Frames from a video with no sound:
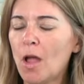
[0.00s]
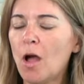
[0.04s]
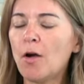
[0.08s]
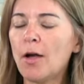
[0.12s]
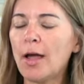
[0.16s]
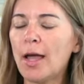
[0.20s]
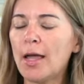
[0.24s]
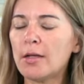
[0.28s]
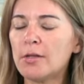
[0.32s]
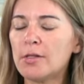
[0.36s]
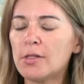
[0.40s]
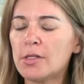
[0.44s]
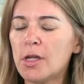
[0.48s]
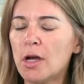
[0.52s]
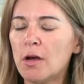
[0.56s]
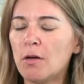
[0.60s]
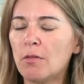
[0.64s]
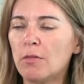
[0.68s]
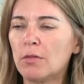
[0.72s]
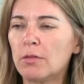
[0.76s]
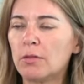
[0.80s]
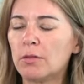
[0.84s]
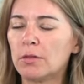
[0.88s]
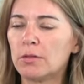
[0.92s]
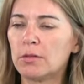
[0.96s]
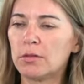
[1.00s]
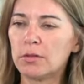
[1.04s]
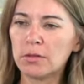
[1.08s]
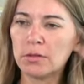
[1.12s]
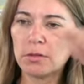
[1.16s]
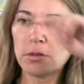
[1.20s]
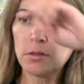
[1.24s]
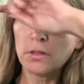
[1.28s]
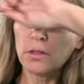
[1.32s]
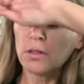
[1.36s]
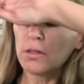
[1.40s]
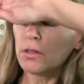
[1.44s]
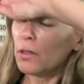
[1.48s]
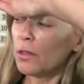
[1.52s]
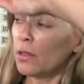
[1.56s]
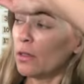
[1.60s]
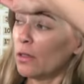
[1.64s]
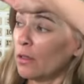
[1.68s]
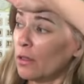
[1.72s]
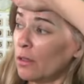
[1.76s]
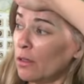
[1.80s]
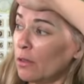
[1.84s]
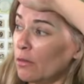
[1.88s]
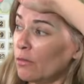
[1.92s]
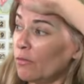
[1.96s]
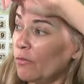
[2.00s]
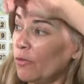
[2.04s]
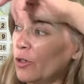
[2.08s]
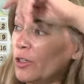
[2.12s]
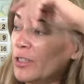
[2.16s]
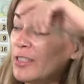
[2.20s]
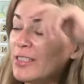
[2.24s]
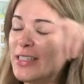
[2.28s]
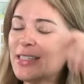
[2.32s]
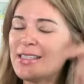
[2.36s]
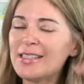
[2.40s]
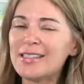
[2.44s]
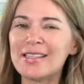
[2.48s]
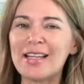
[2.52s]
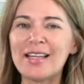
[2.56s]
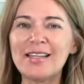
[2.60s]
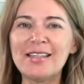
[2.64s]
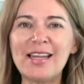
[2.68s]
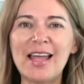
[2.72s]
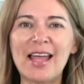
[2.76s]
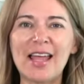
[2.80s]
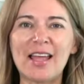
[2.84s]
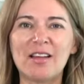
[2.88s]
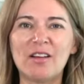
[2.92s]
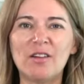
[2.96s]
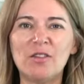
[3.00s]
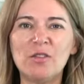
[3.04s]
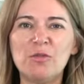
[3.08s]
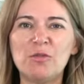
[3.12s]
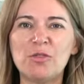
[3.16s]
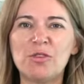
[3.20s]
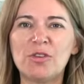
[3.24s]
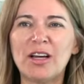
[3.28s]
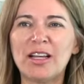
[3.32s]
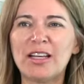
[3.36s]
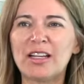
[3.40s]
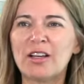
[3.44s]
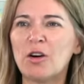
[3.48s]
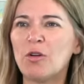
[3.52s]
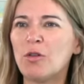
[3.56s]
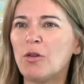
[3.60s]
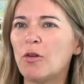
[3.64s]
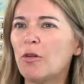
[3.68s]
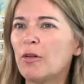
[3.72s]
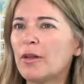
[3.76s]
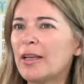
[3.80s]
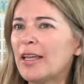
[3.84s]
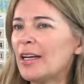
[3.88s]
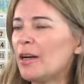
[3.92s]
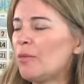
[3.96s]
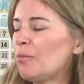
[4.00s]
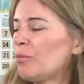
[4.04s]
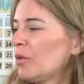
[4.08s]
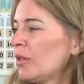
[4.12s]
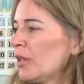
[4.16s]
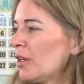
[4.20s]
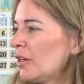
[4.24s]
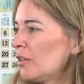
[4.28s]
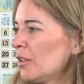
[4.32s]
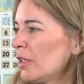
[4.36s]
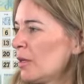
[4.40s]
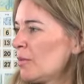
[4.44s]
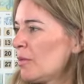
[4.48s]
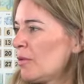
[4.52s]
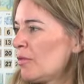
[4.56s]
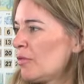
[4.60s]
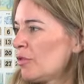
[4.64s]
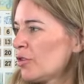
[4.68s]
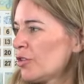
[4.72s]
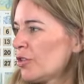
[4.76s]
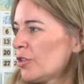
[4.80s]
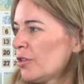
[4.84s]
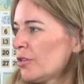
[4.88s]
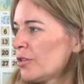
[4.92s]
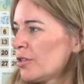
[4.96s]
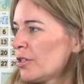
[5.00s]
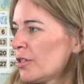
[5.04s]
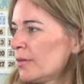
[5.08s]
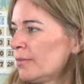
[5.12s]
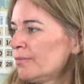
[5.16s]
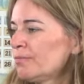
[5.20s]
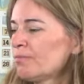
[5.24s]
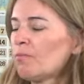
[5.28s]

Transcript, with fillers: Okay. The first so is Sunday. First is Sunday. Oh, you got to go get up really early before church. Yes,